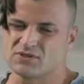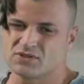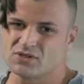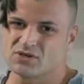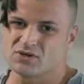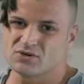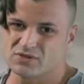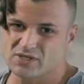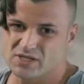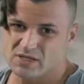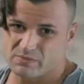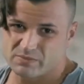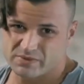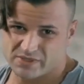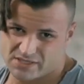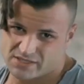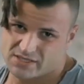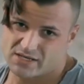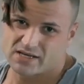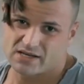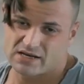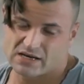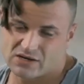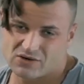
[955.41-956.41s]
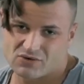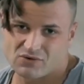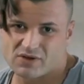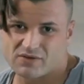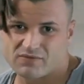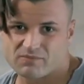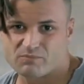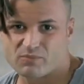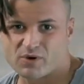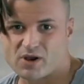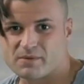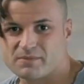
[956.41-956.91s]
though deep inside I know
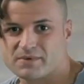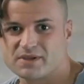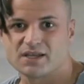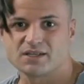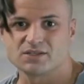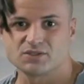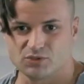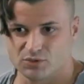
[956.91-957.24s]
I've probably got